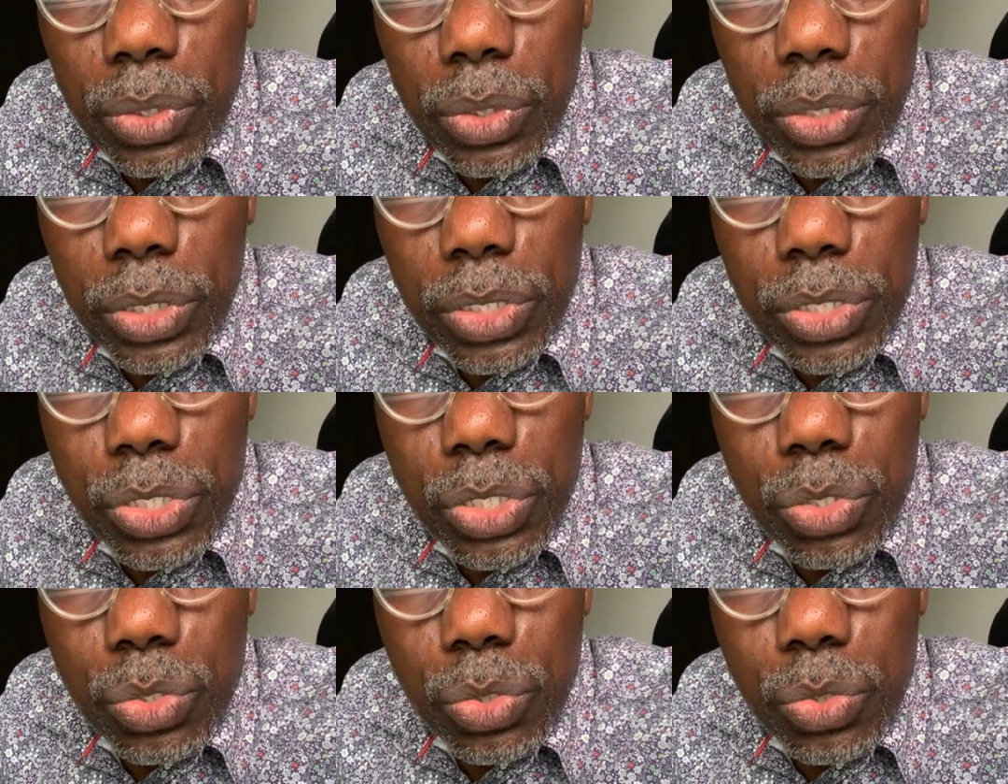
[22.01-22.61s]

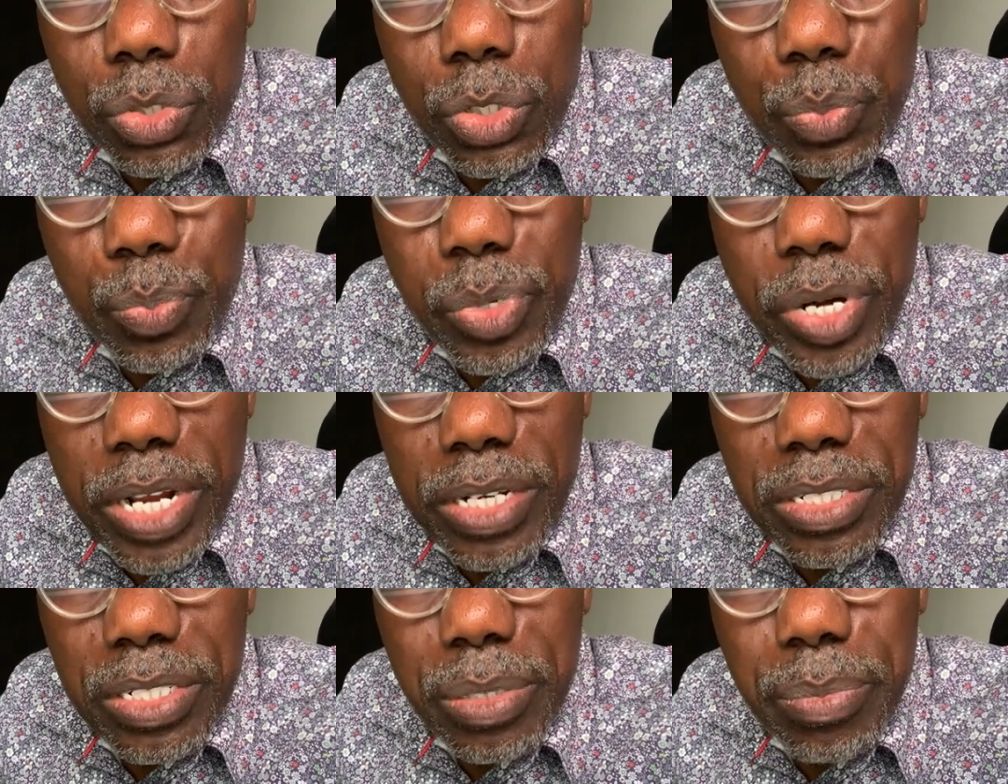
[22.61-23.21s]
is to
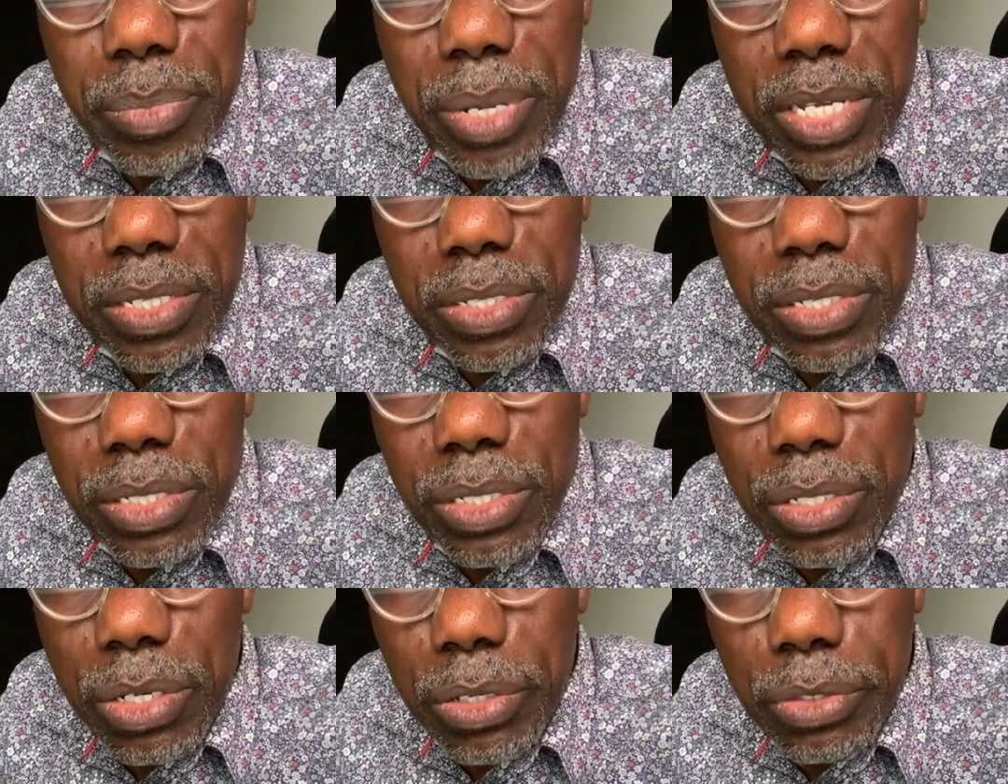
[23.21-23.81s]
spread the
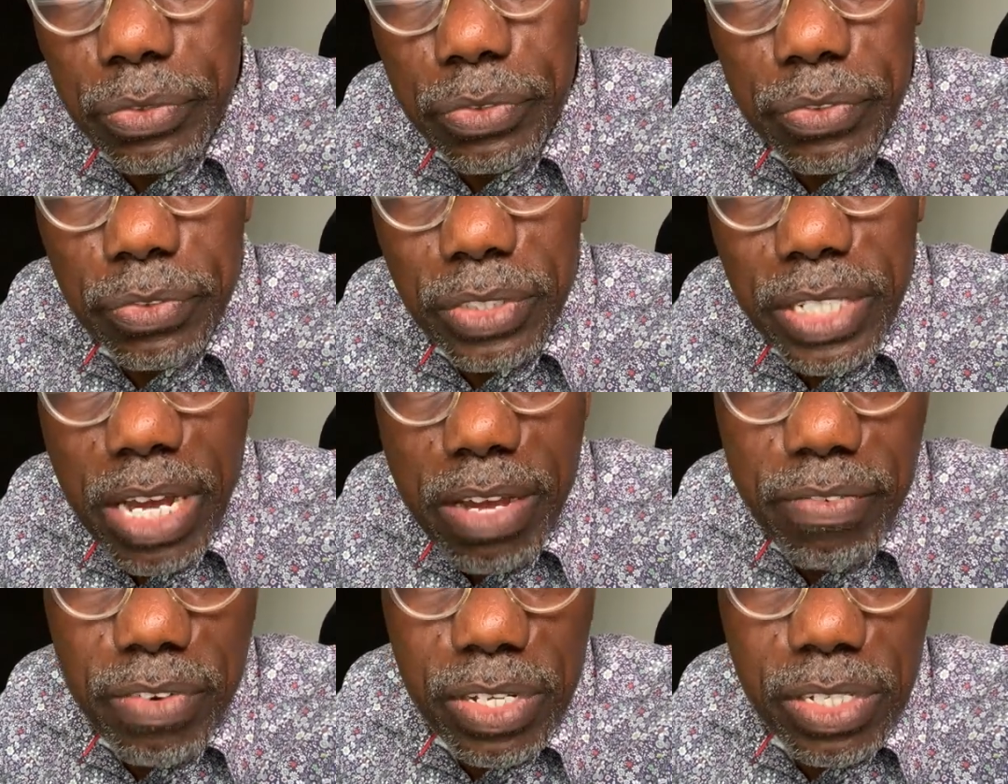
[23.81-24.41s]
message of
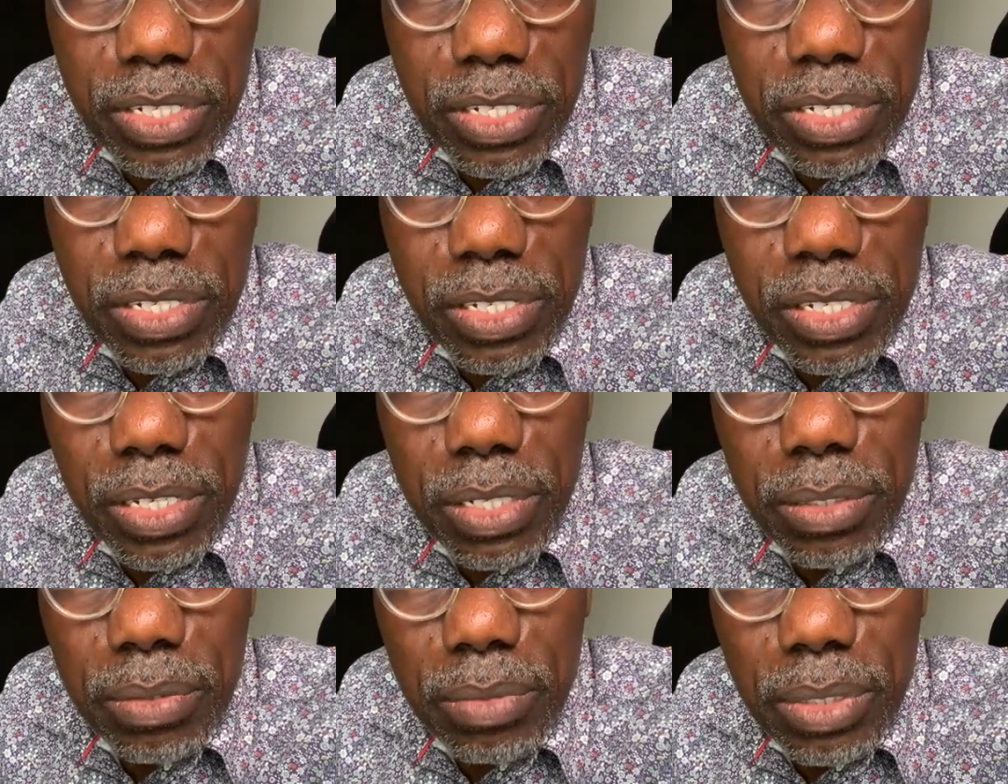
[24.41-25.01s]

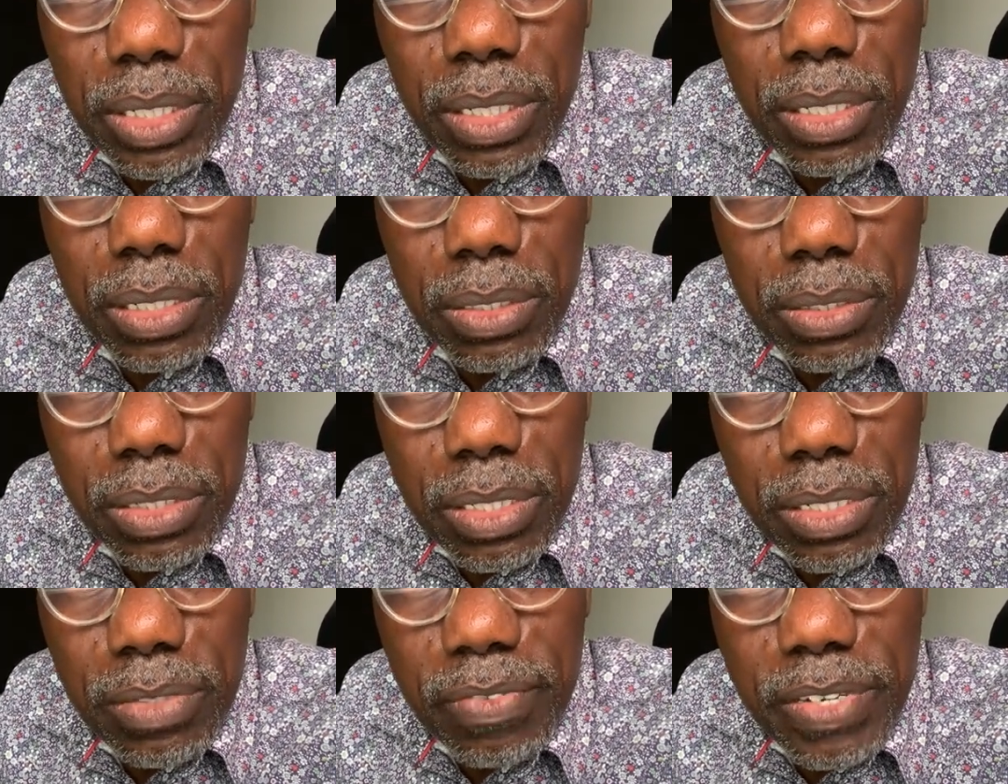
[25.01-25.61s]
diversity,
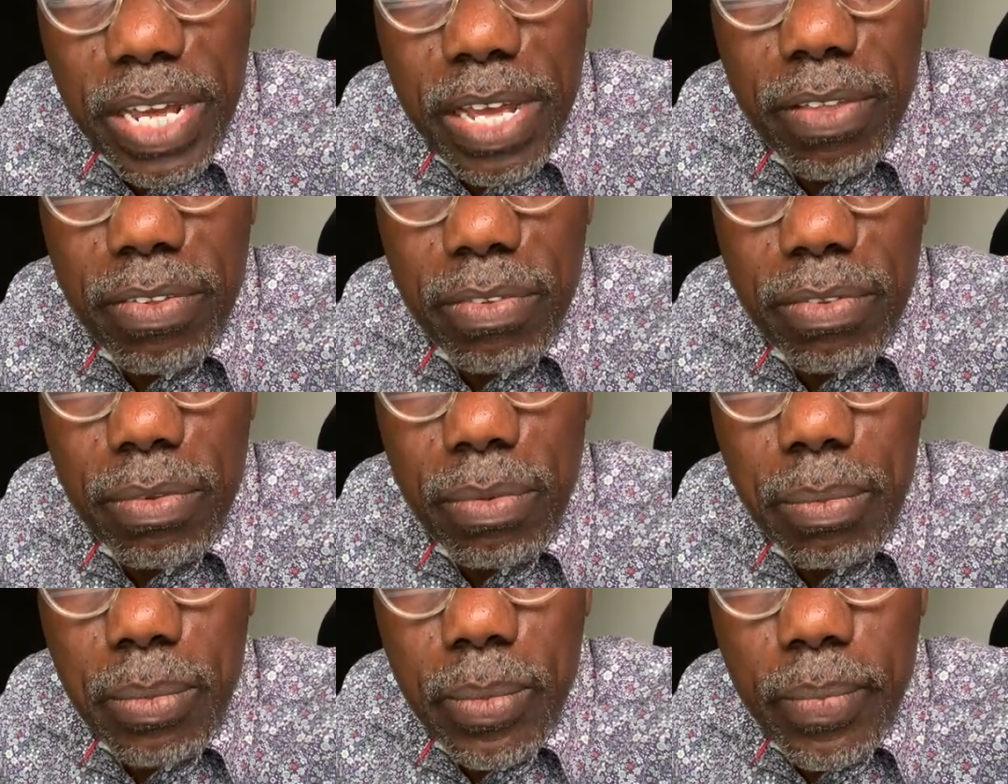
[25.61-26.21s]
inclusiveness,